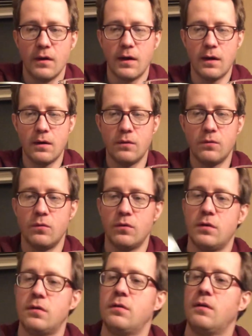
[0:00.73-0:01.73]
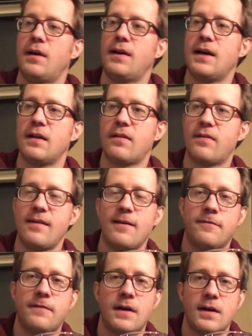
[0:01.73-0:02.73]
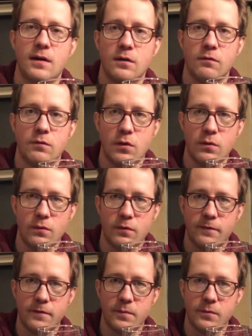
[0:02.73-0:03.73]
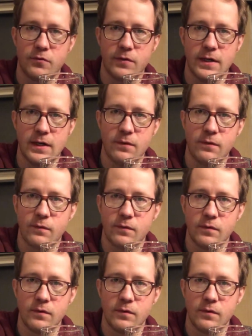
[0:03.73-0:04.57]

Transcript: Hello, I got Sapphire Rose from Tree House,